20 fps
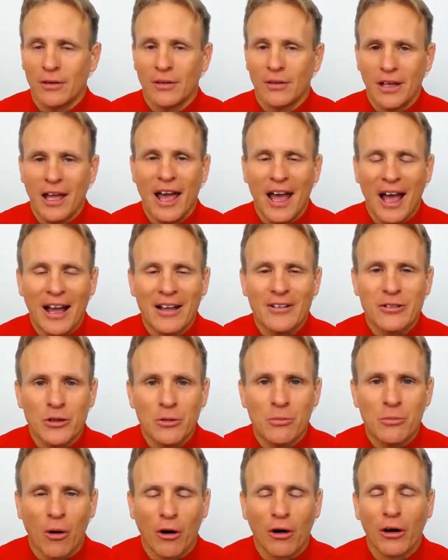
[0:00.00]
Yeah, I do,
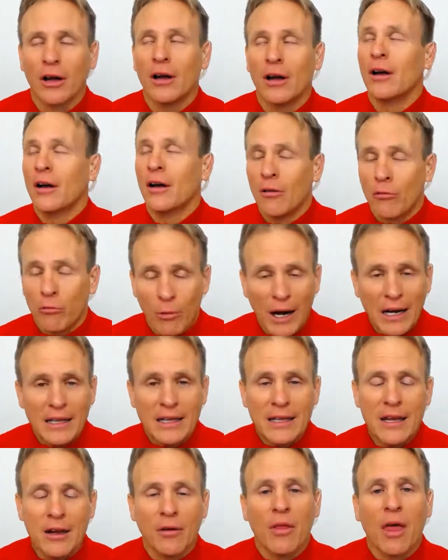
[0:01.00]
Mark. Right
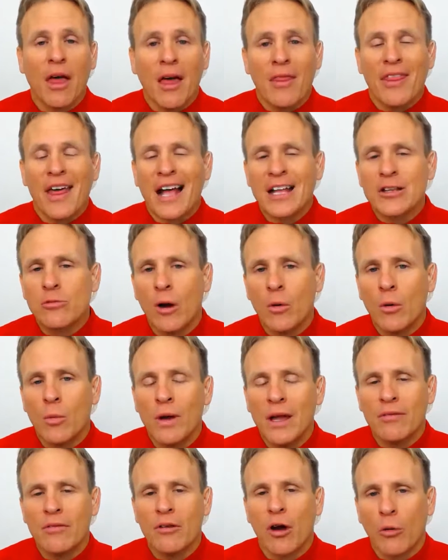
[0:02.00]
here. That's why
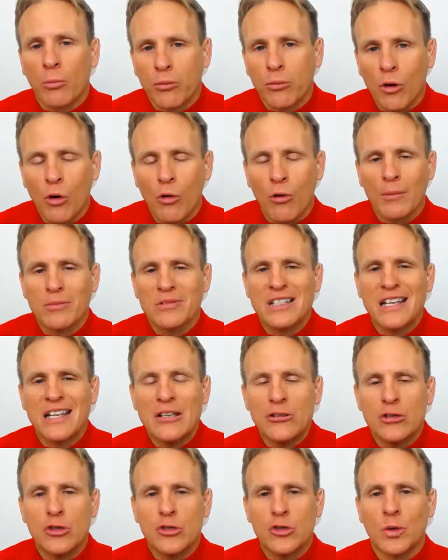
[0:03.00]
our program
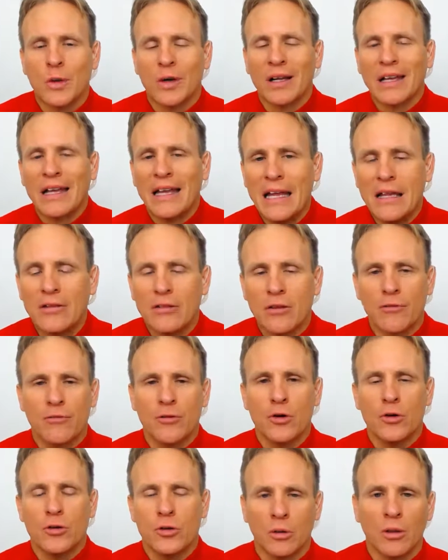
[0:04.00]
teaches you how to eat the
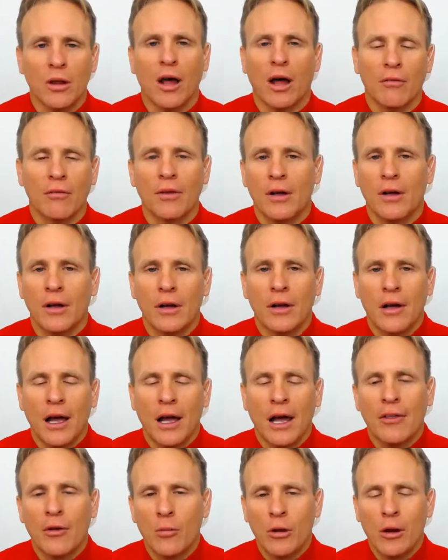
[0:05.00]
food you love.
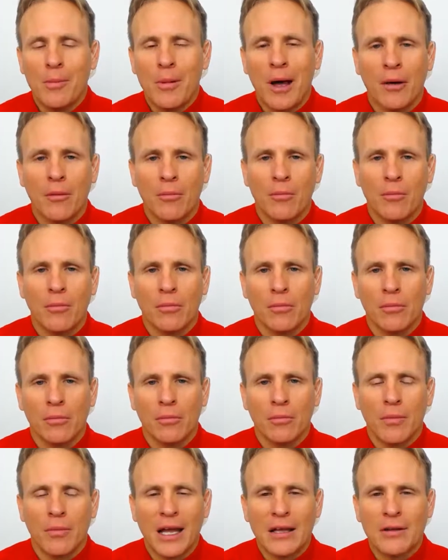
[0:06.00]
And then what about
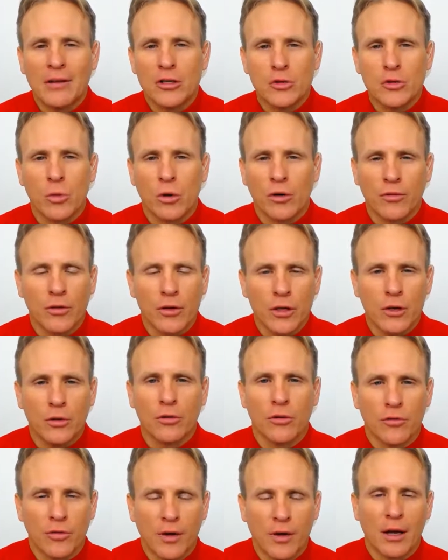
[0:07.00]
making this work for you and your
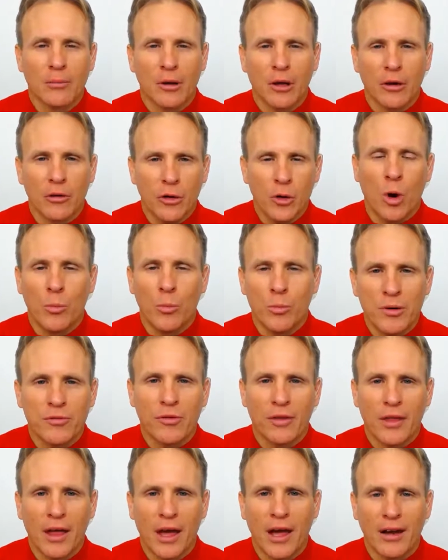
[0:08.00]
family? Are you open for
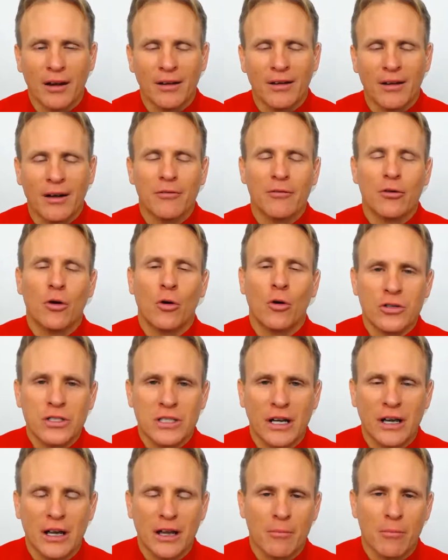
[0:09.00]
that? Of course
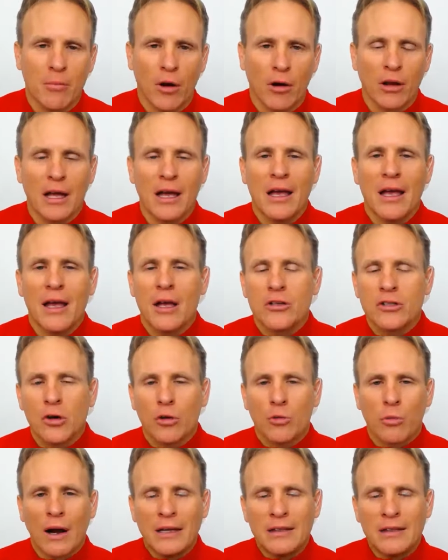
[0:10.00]
I am, Mark. So
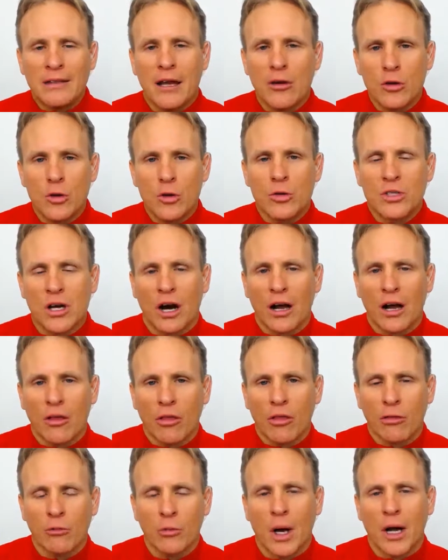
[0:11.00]
right there, you saw I
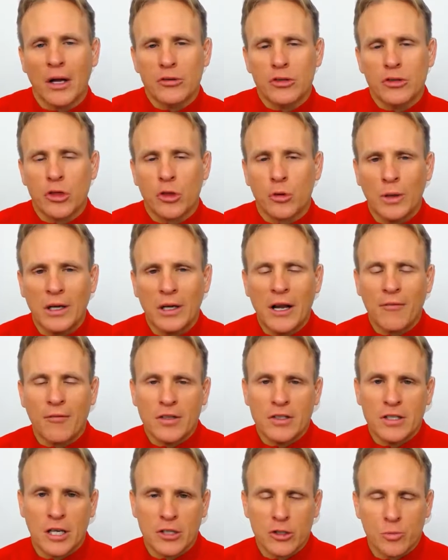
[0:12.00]
threw out 3
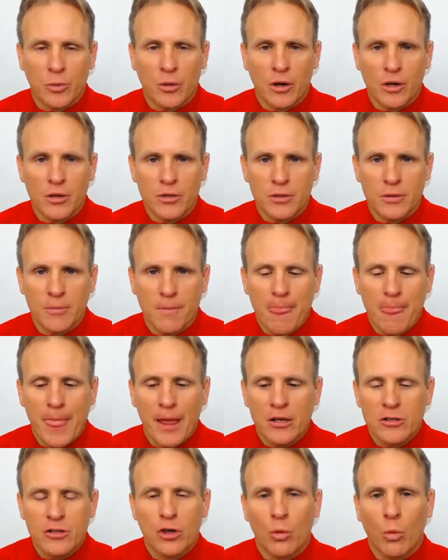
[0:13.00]
different touch points
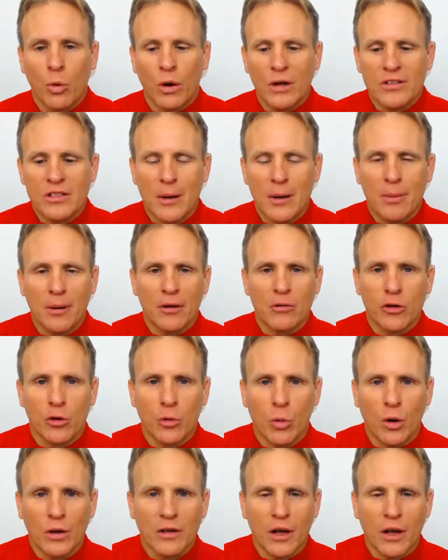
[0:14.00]
to
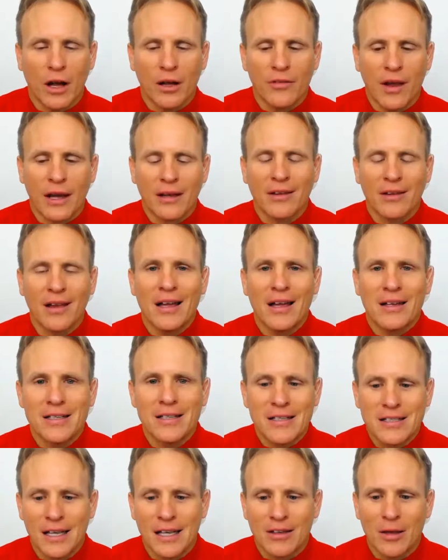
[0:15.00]
one contact to
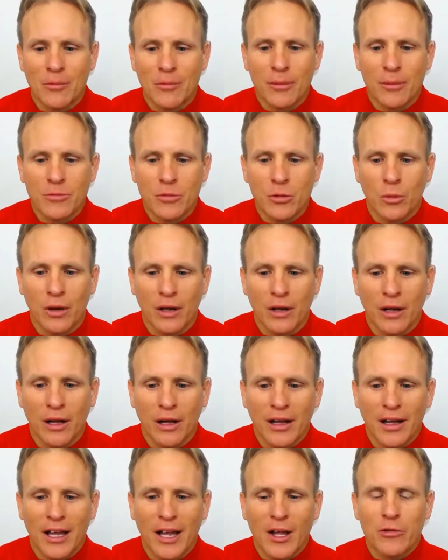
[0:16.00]
set them up to win.
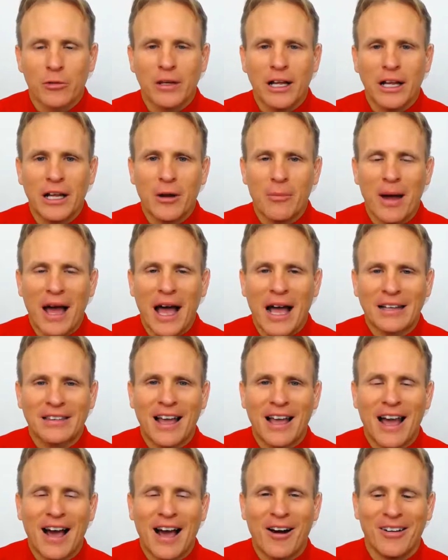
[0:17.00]
Is Renita back
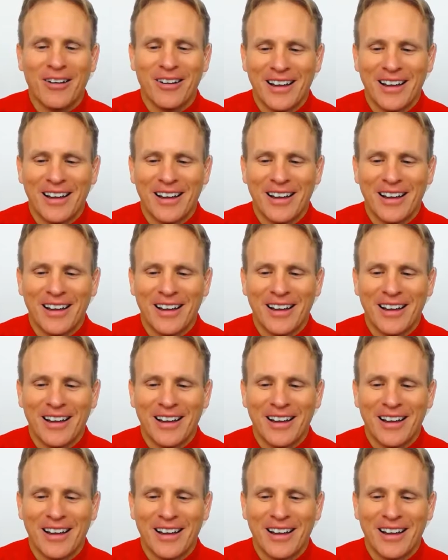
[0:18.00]
now?